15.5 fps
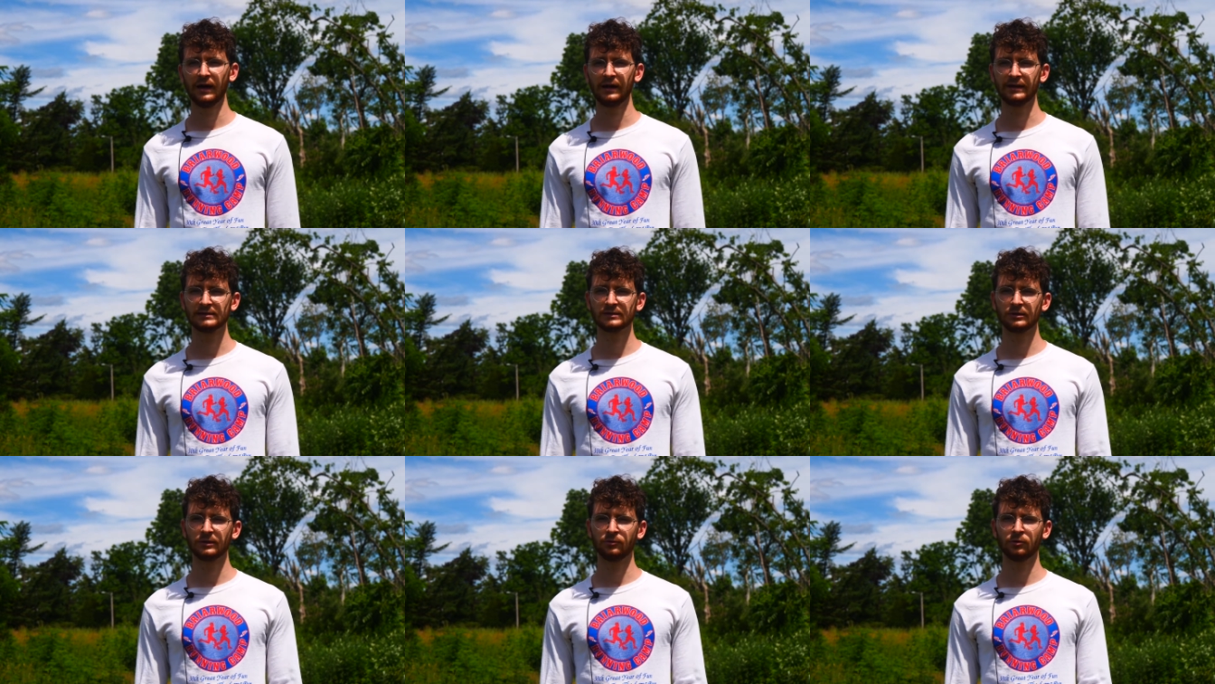And
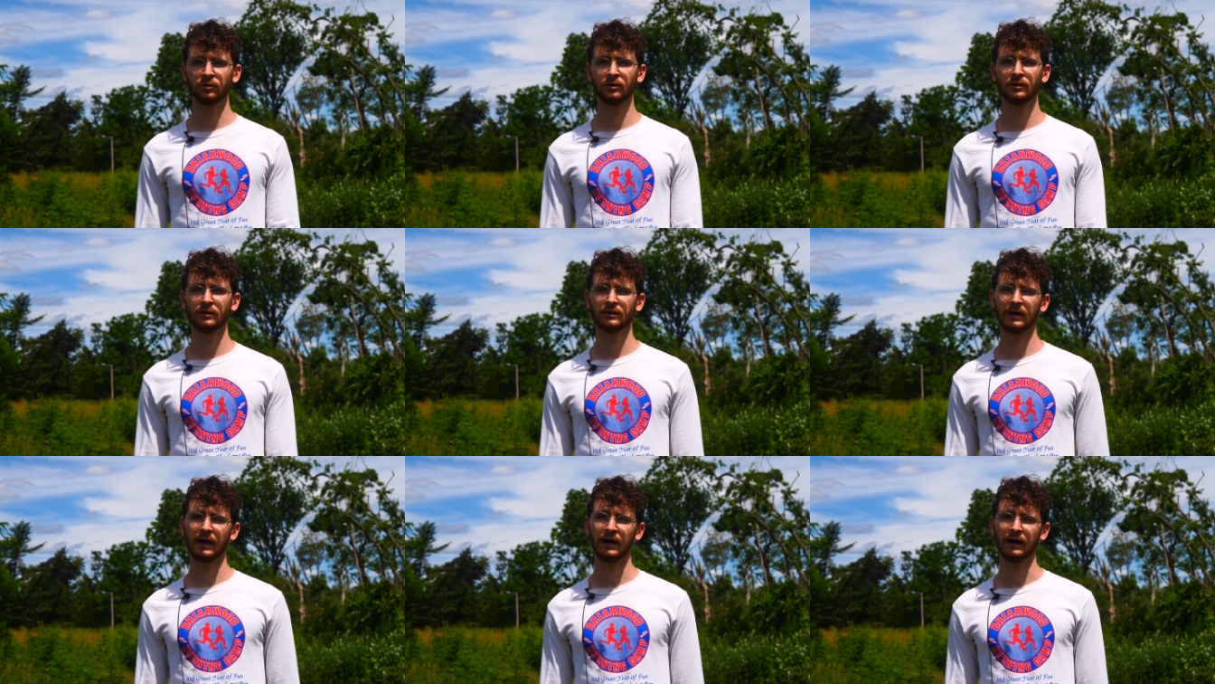it's cool
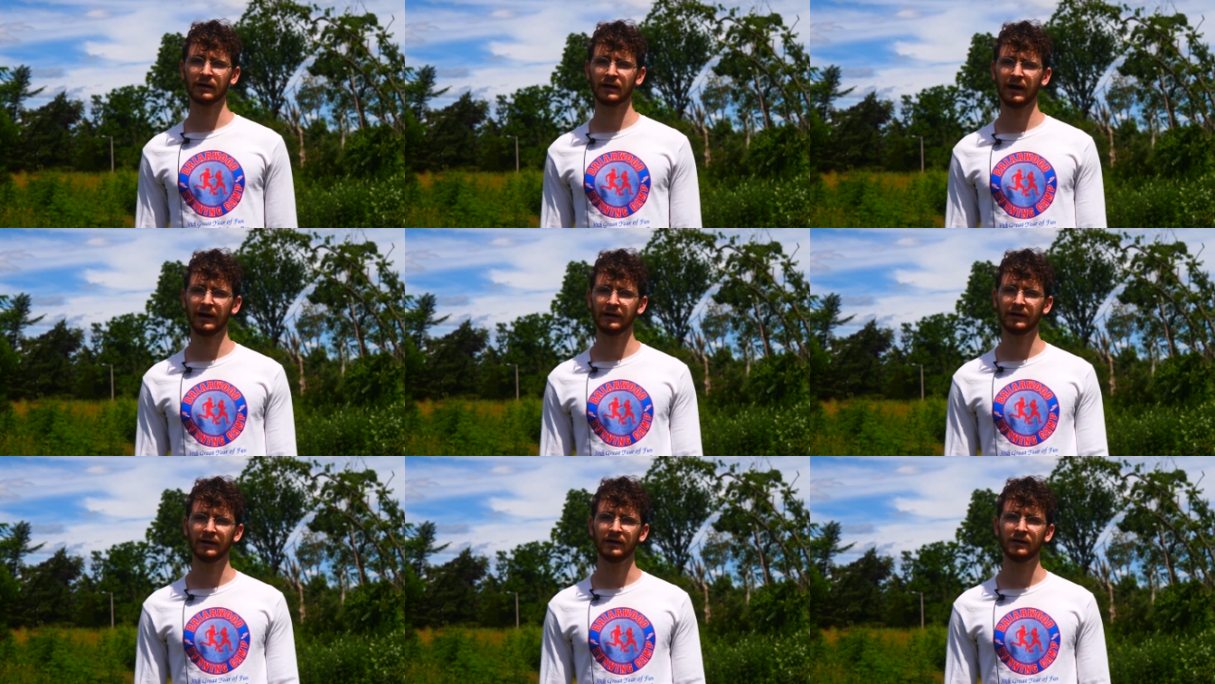to
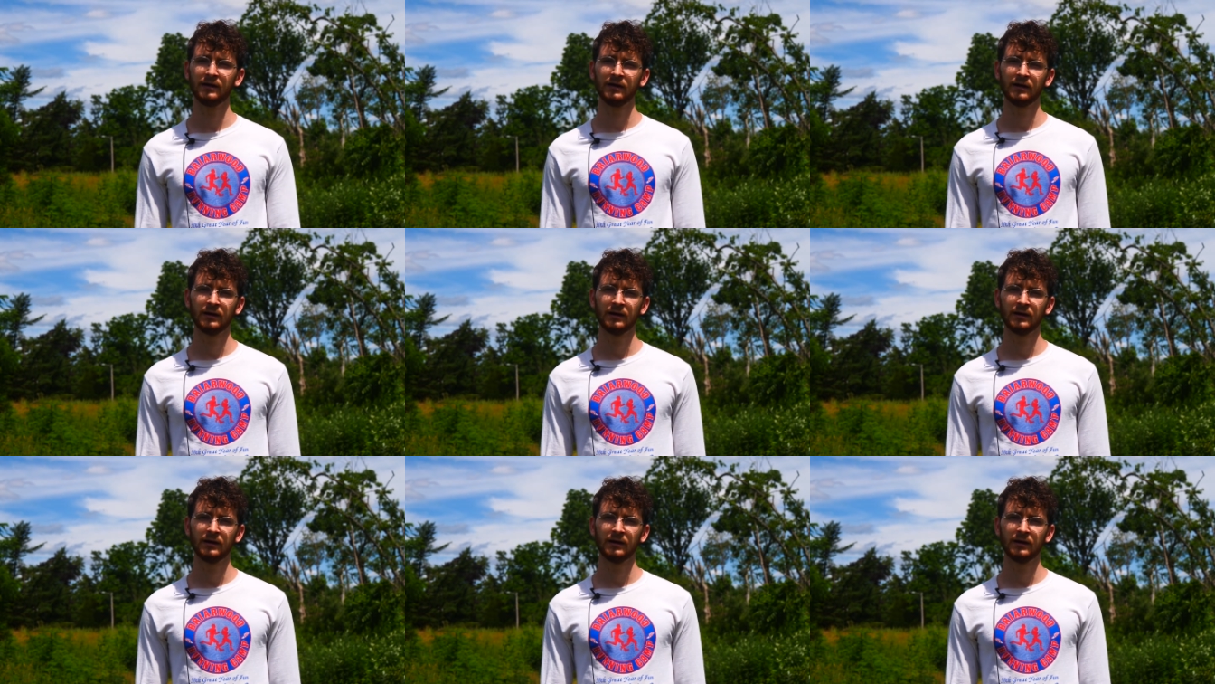kind of